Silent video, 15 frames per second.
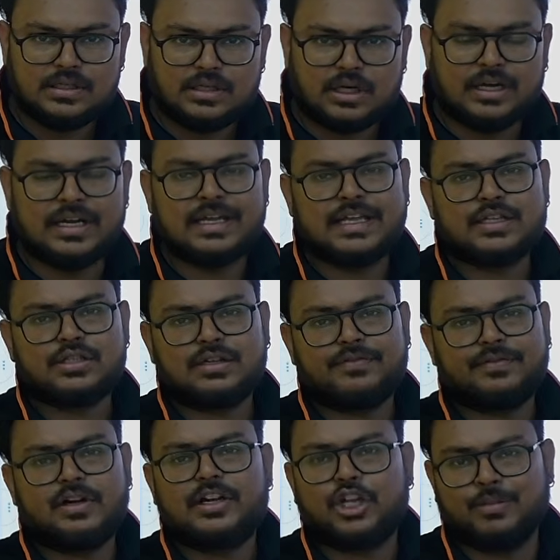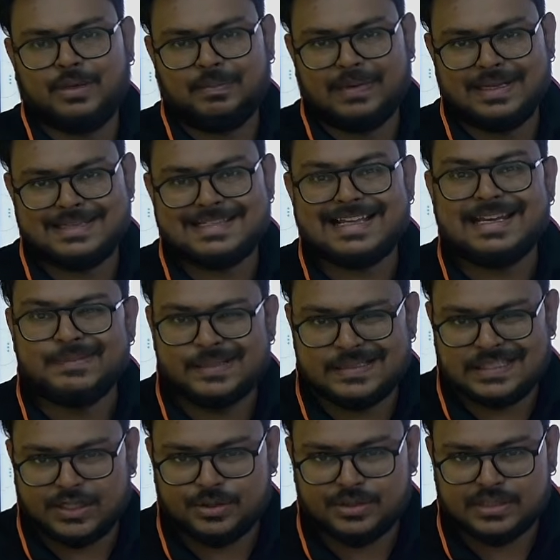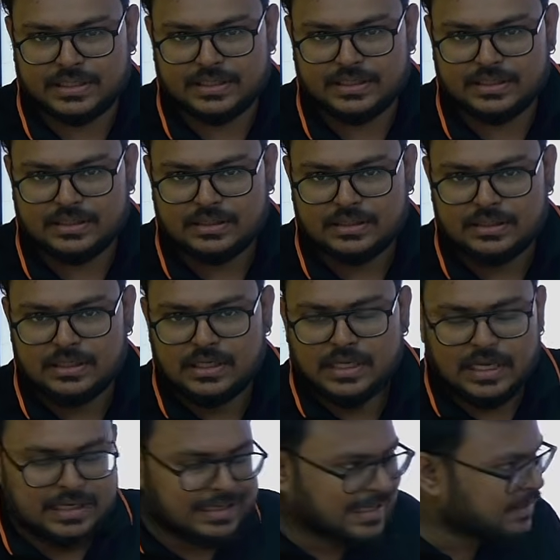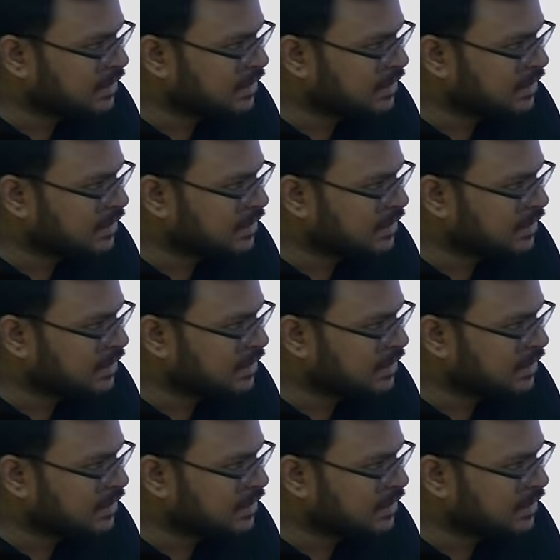Or in case of not human beings, animals I should say. In case